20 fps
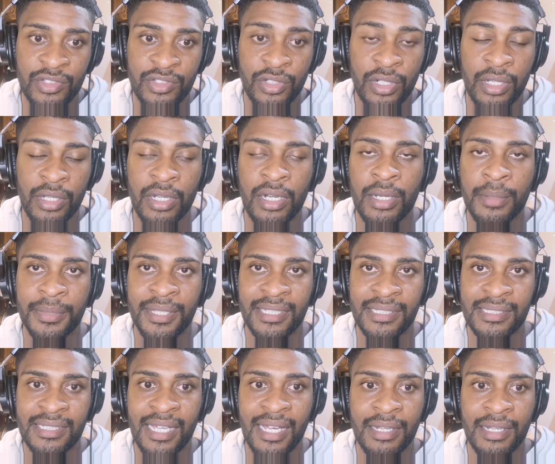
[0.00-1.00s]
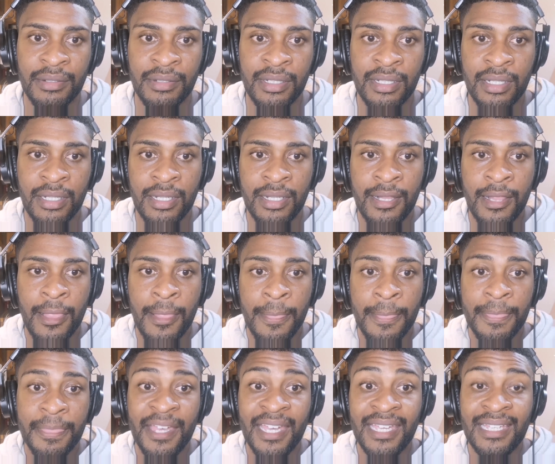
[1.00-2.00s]
and try and calm things down,
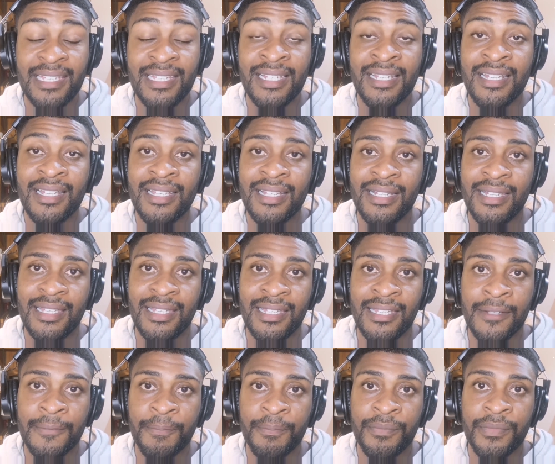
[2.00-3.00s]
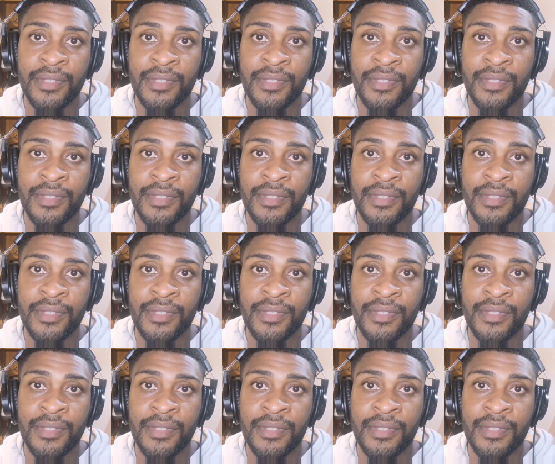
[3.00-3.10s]
they clearly